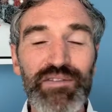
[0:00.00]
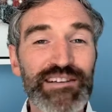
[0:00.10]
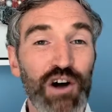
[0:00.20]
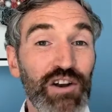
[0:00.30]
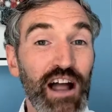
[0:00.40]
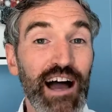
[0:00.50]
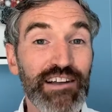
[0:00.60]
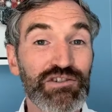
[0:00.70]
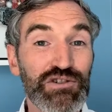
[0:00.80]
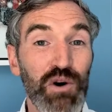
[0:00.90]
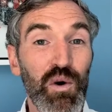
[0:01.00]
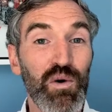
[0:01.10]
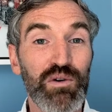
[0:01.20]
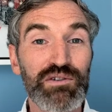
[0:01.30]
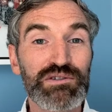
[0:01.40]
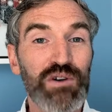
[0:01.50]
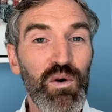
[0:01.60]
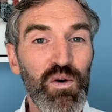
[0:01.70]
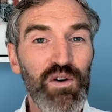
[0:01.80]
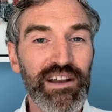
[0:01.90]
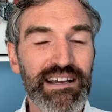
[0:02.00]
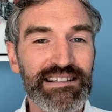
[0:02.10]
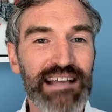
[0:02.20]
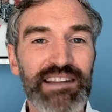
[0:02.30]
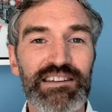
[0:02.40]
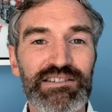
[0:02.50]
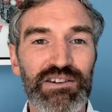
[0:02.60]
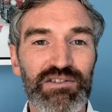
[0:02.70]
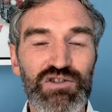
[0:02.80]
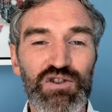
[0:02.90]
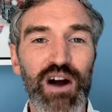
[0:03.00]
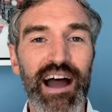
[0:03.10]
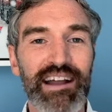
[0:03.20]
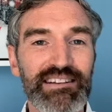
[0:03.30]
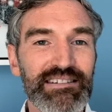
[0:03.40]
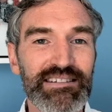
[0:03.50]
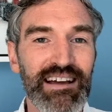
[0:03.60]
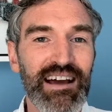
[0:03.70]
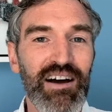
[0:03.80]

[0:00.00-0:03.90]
online tools already set the sort of trend